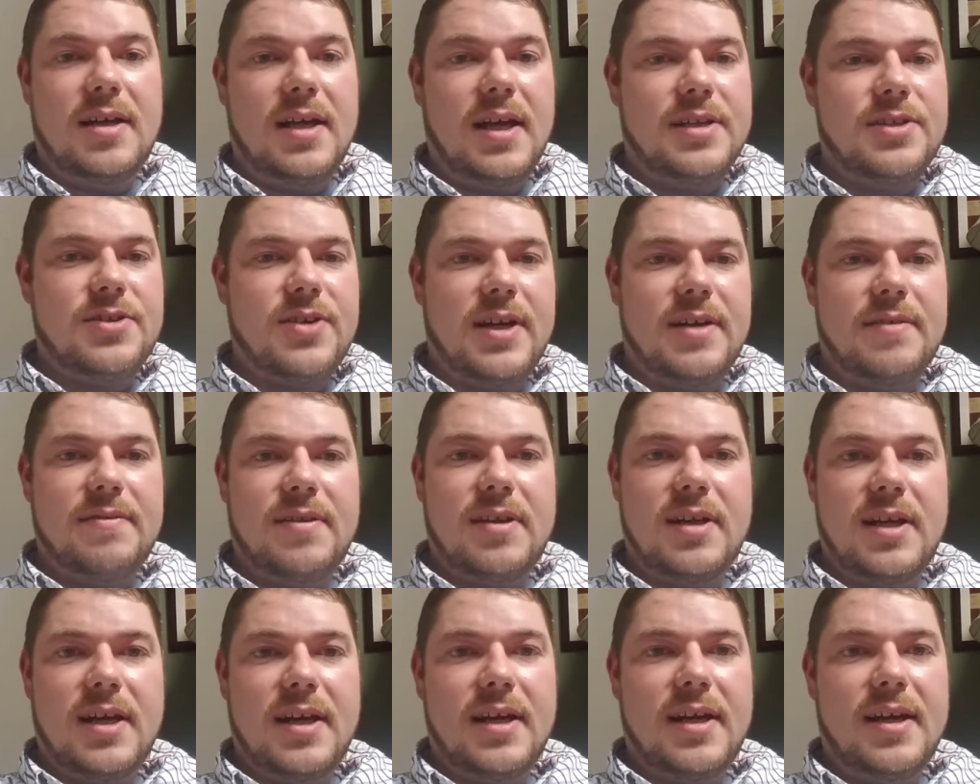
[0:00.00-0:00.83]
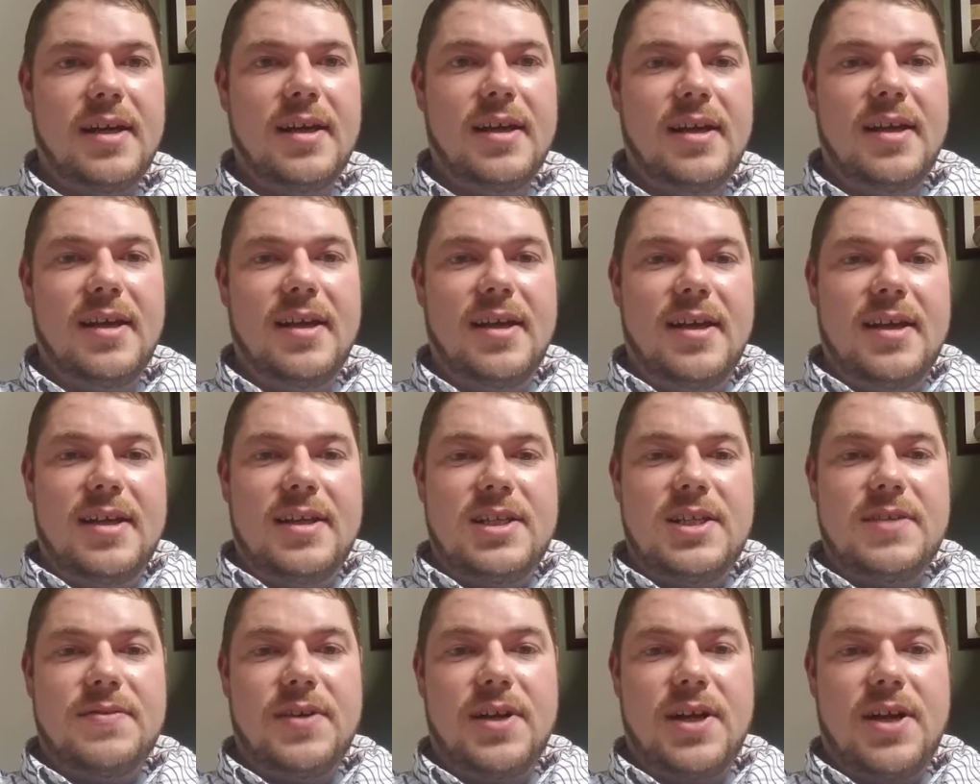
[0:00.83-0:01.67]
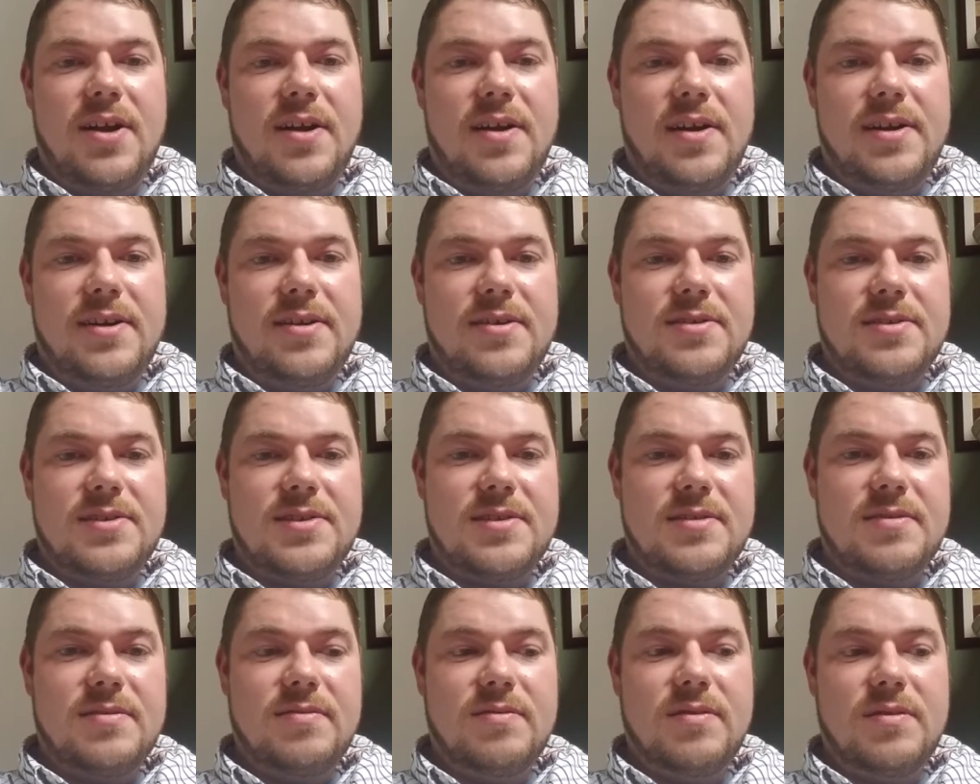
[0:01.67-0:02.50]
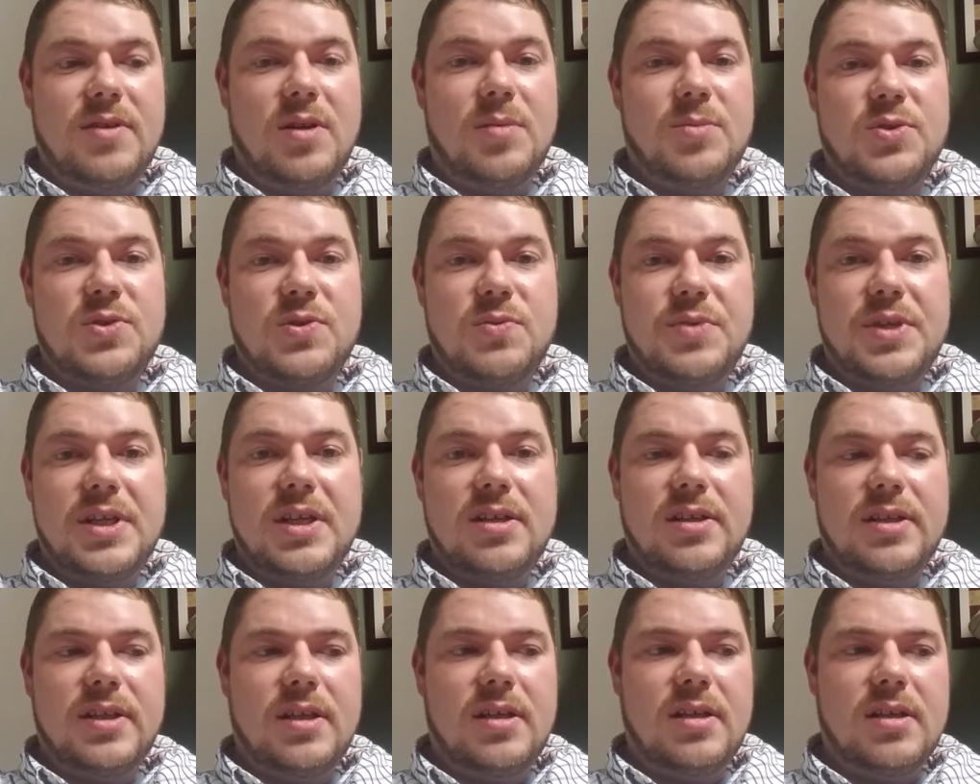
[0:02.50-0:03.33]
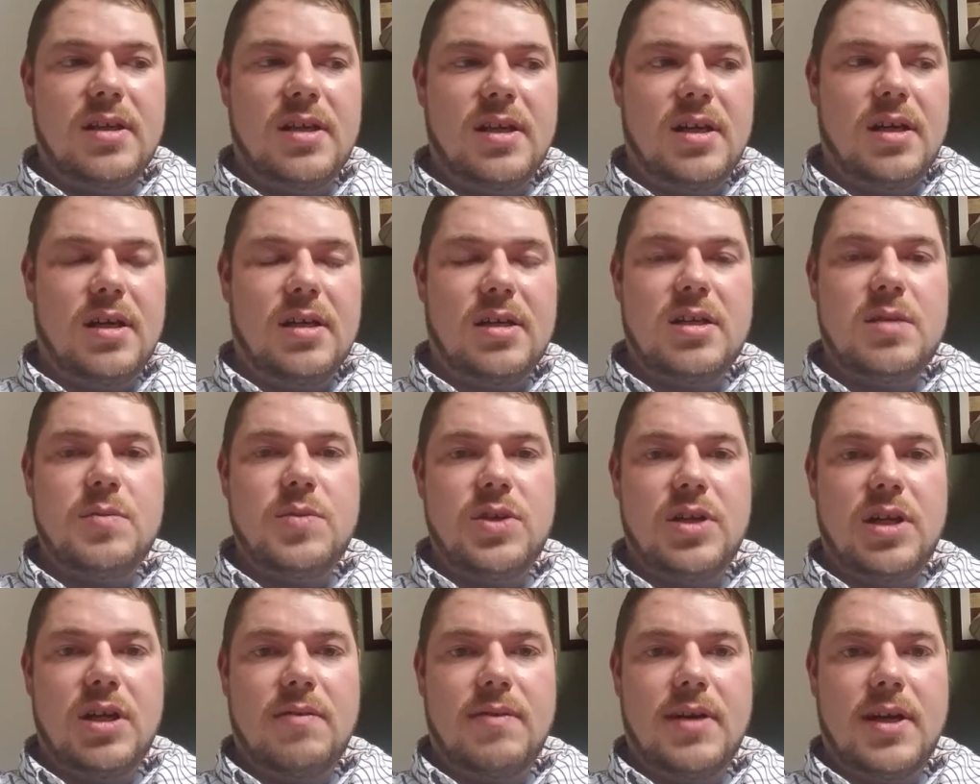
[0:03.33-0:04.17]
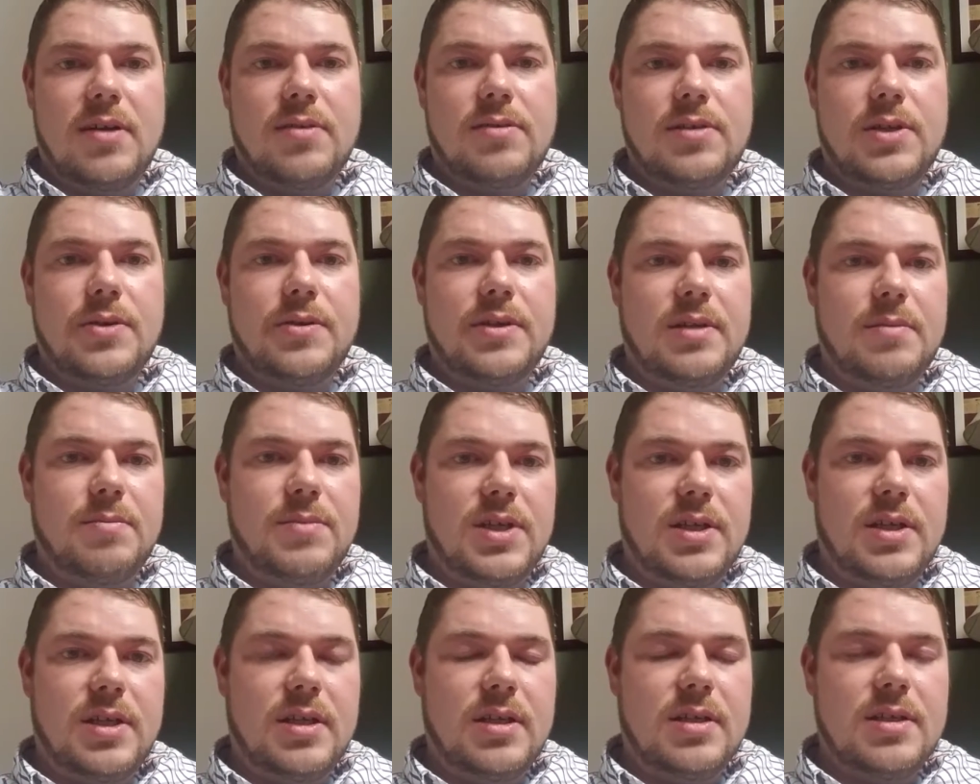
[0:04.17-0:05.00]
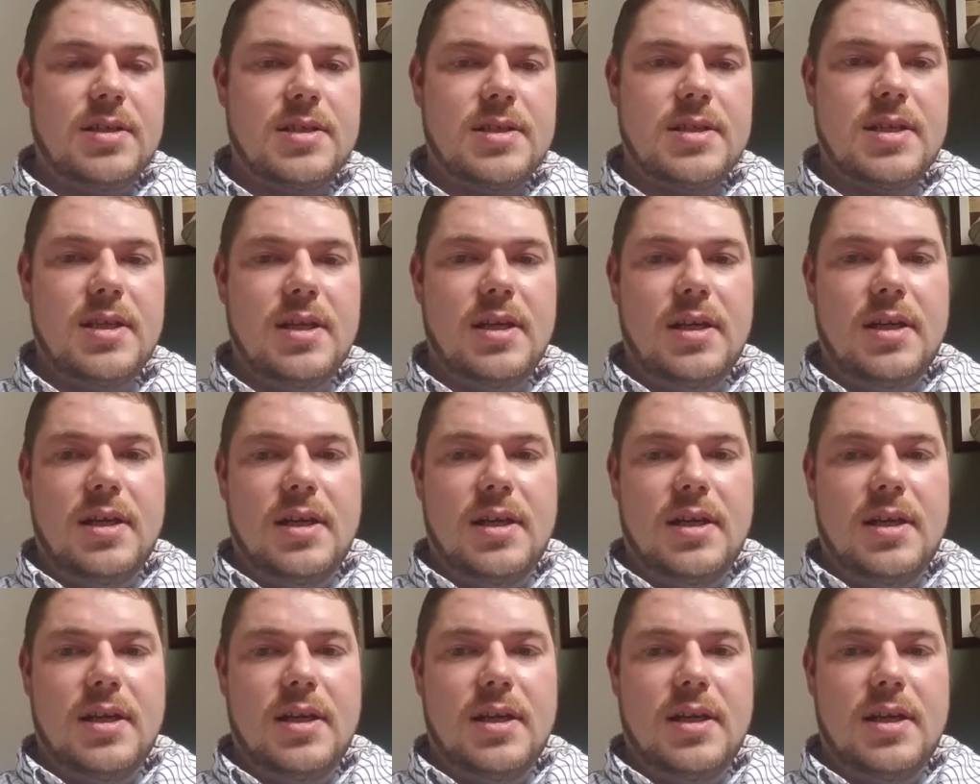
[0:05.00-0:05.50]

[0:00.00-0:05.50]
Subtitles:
I try to fly different carriers almost weekly, commuting around, going to meetings,